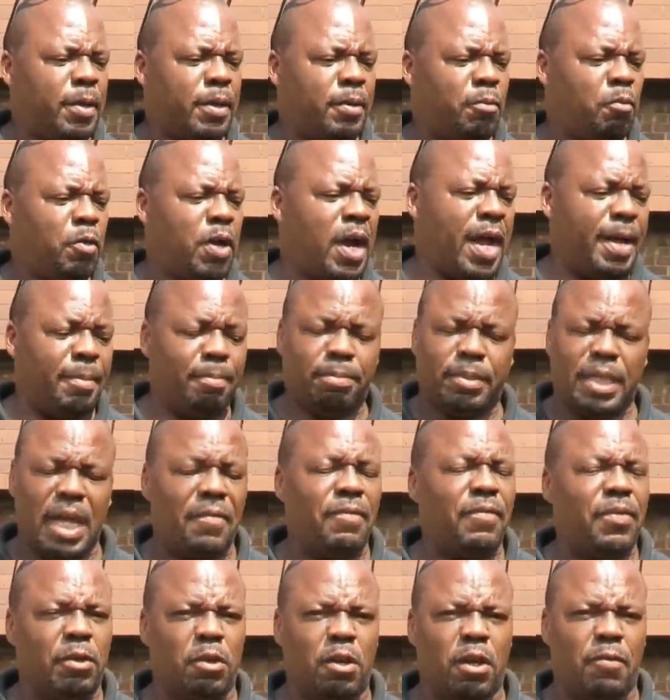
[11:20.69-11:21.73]
But what I'm
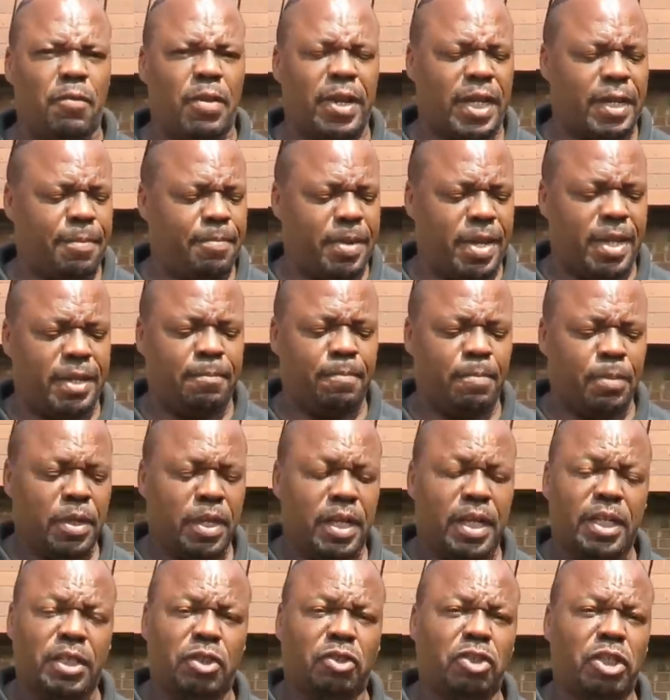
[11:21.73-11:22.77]
definitely going to recommend
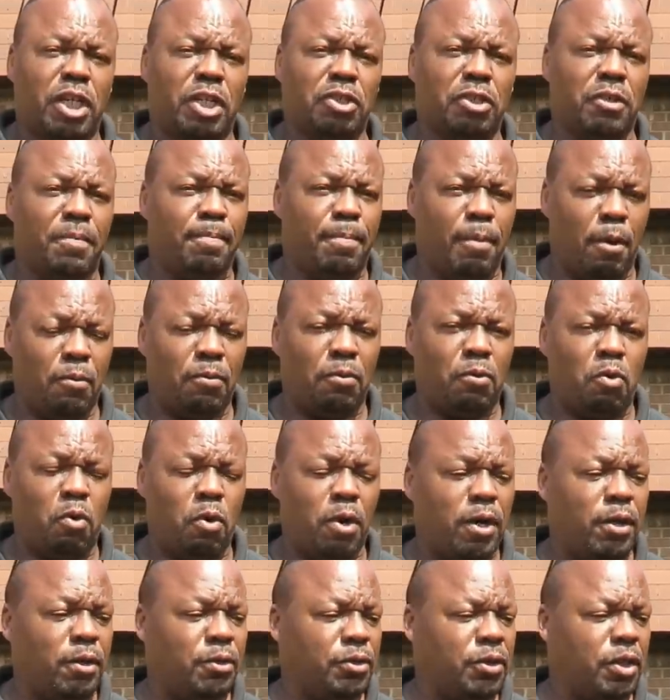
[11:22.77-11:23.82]
is changing both
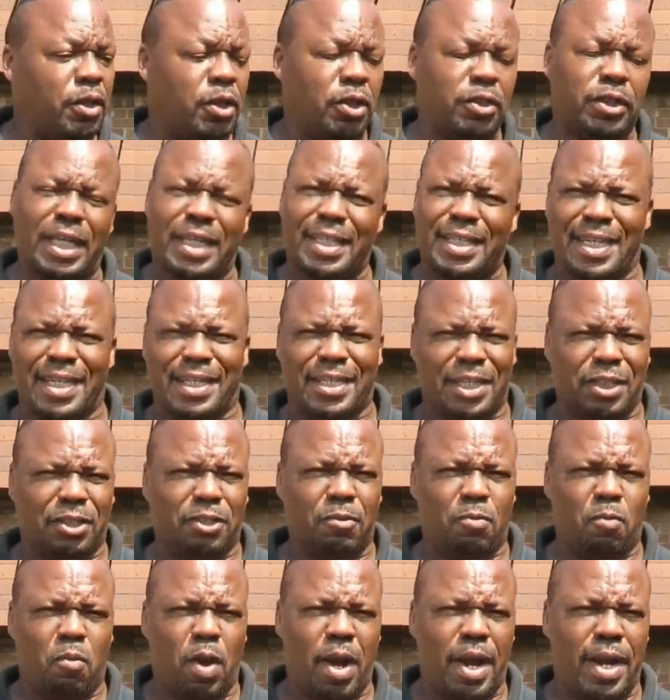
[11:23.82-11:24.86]
coils. It looks like the
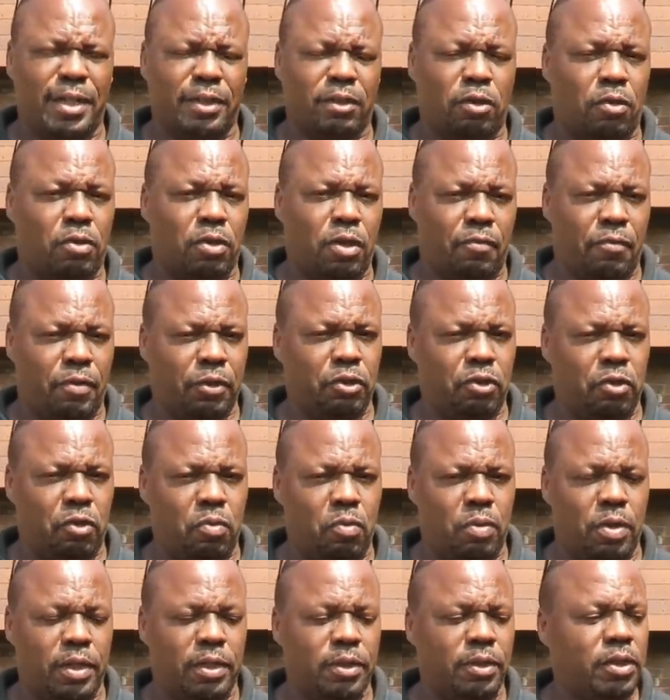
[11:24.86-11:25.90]
ignition wires are the
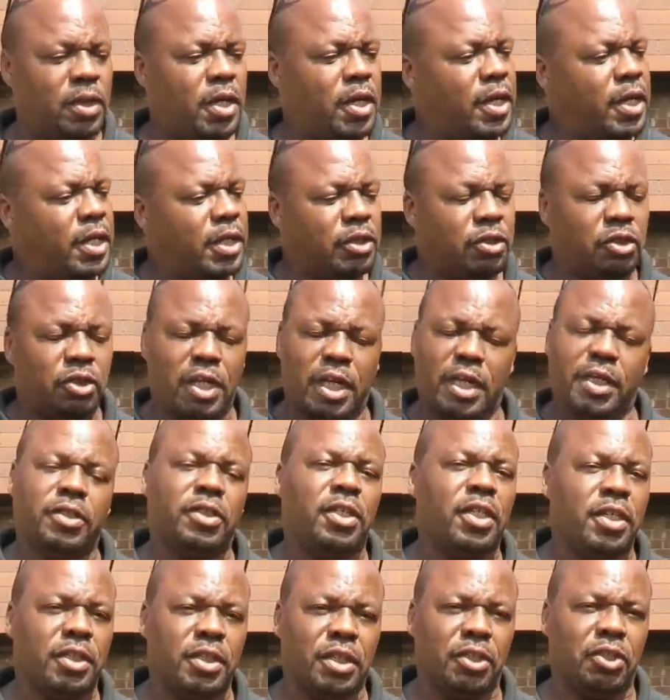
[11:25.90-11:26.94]
original ones.
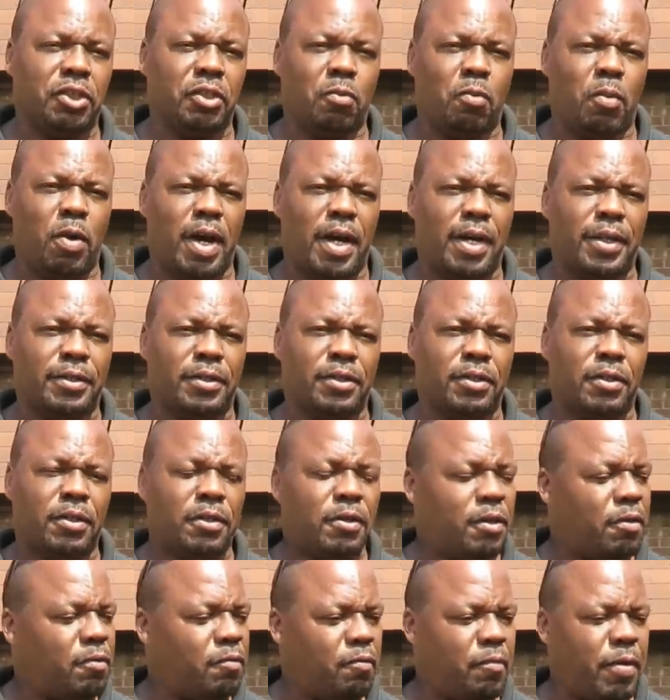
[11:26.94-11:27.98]
Change the ignition
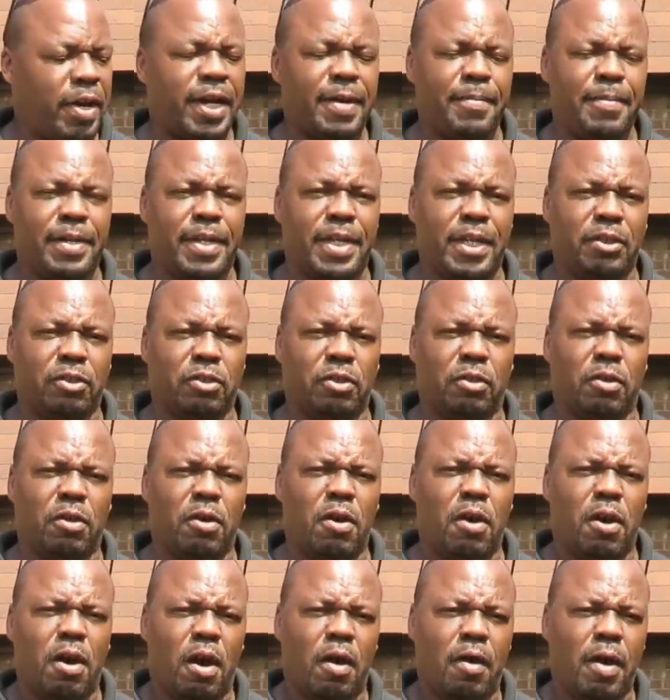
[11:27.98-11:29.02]
wires. Recommendation.
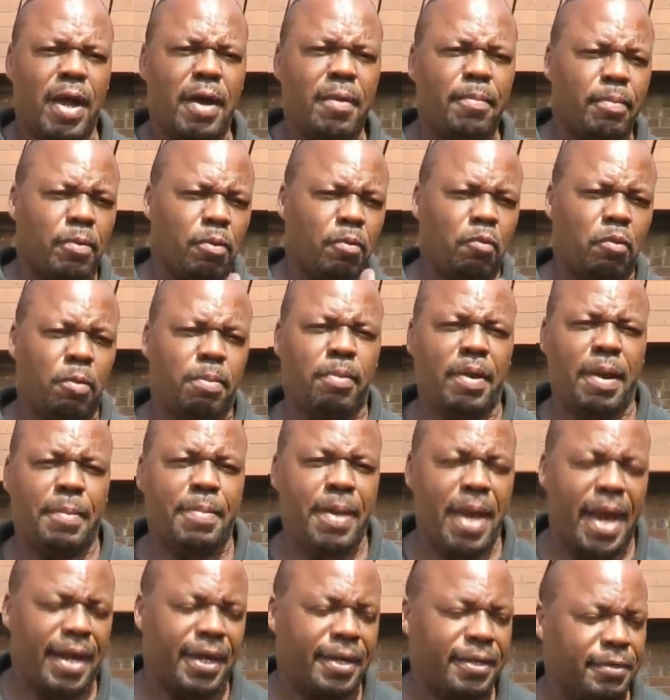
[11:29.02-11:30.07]
All right, we'll be
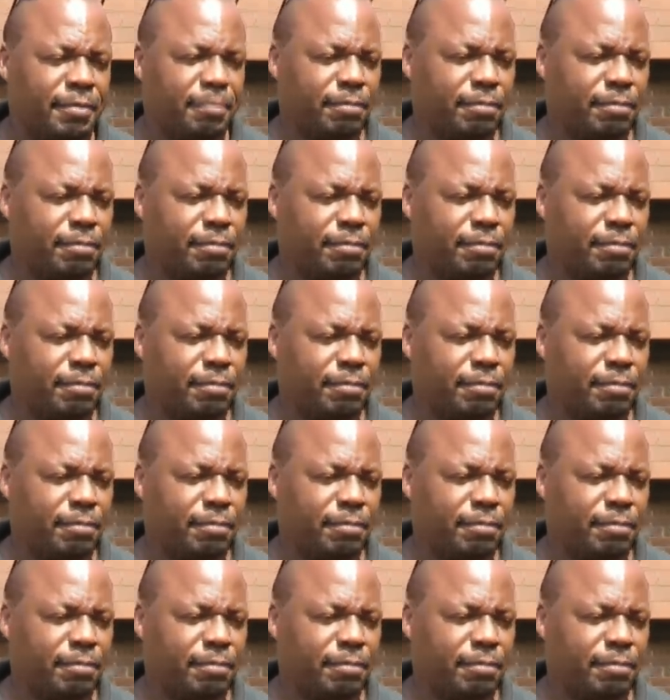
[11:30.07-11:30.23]
right back.